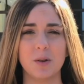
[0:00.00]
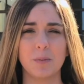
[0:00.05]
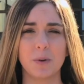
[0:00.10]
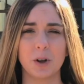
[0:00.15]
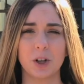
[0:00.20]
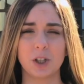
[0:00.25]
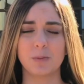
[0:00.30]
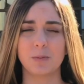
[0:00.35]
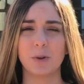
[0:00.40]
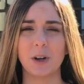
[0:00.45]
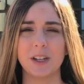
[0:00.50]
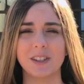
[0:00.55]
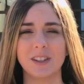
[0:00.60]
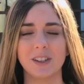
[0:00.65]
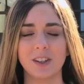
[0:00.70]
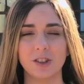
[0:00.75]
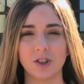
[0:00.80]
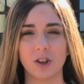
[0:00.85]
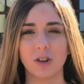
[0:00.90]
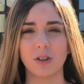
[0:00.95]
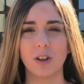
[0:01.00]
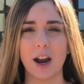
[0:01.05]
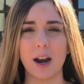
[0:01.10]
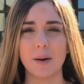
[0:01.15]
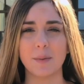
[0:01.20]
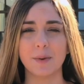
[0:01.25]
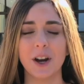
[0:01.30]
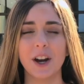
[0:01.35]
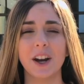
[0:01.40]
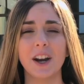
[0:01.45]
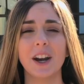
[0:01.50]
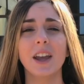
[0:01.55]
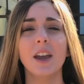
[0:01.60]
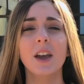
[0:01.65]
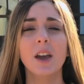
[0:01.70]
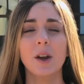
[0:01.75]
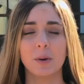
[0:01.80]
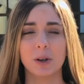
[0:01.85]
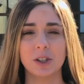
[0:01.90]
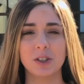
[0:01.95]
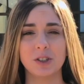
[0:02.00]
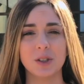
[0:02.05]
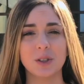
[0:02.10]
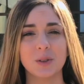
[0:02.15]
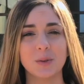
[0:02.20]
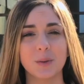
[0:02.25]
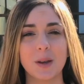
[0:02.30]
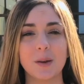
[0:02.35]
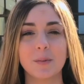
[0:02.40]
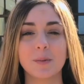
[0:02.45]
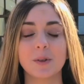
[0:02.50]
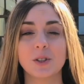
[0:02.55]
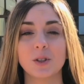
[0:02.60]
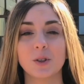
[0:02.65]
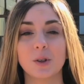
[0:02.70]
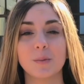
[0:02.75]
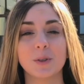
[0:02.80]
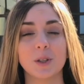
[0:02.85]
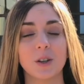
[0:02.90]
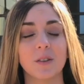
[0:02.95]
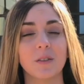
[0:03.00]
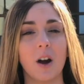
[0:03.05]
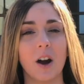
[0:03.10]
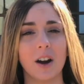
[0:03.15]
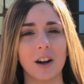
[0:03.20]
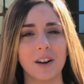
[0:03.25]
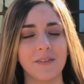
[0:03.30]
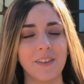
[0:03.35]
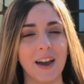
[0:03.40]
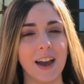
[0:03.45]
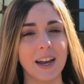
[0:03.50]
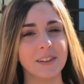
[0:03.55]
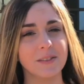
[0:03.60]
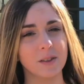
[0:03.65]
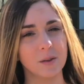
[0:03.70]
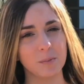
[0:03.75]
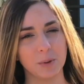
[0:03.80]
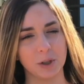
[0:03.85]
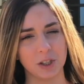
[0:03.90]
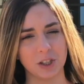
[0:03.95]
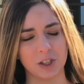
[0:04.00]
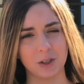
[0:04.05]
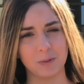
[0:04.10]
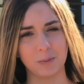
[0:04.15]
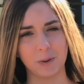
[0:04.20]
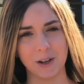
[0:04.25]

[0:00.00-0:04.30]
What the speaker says: Bush Presidential Library, where students will be able to observe artifacts from Bush's